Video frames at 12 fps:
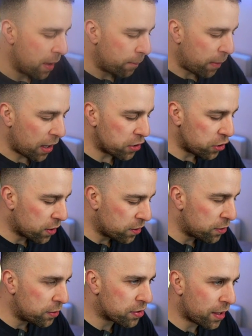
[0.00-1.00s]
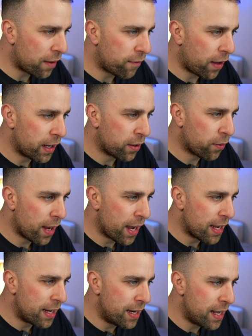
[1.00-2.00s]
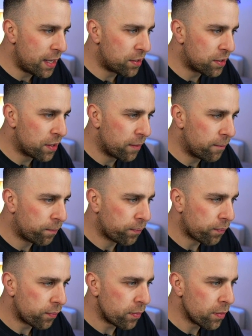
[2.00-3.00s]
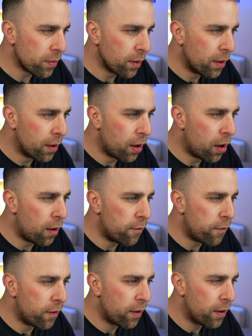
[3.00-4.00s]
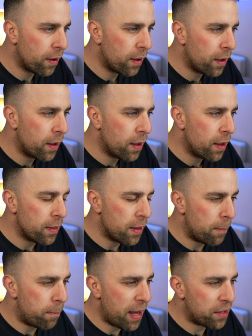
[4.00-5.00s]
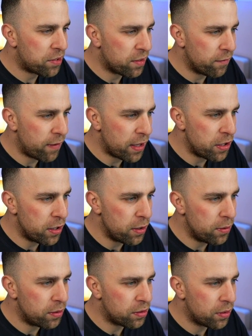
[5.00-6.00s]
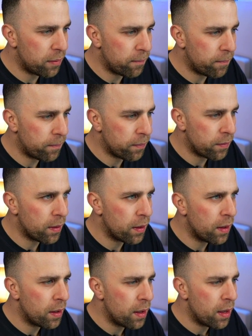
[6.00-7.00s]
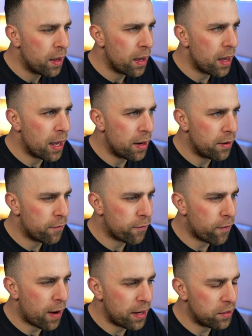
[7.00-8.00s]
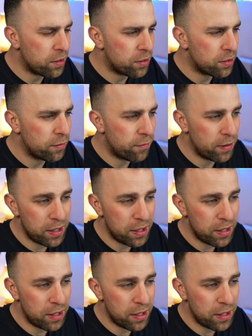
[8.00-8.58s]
But you can do stuff like create a list of the best venues in France for